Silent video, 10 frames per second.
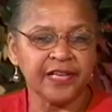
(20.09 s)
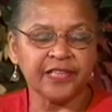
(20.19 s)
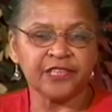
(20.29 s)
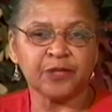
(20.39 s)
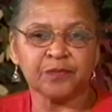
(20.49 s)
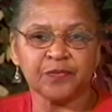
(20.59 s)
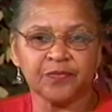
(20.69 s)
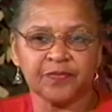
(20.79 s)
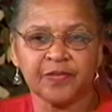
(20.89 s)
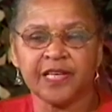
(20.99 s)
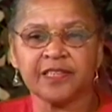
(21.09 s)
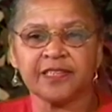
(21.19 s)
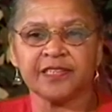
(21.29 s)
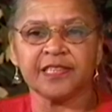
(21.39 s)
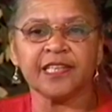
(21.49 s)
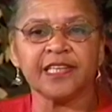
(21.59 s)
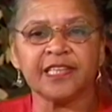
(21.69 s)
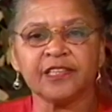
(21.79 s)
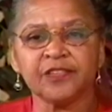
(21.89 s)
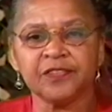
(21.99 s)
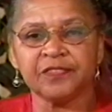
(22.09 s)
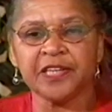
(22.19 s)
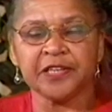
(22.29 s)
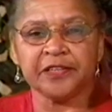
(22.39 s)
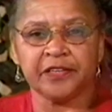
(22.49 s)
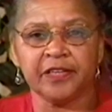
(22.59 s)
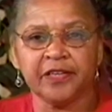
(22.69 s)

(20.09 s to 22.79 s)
I jumped out of the skillet into the fire.